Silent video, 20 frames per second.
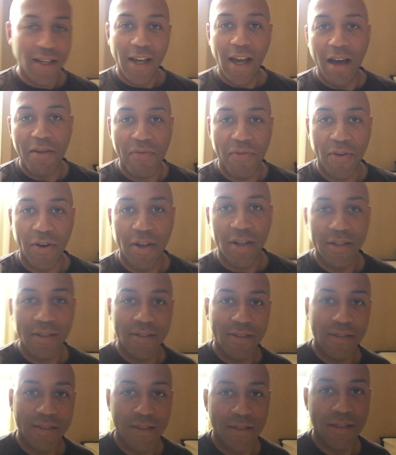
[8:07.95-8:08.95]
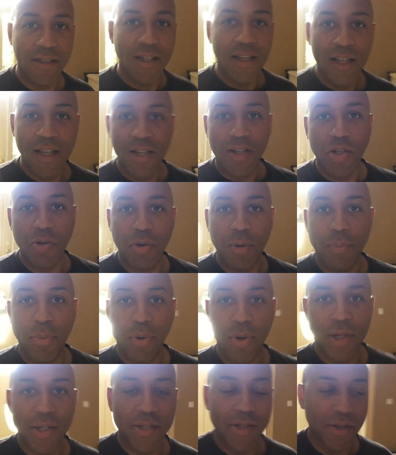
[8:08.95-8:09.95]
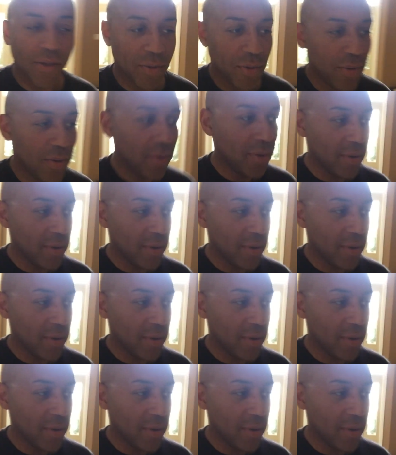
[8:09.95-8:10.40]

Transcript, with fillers: Have fun. Do what boys do.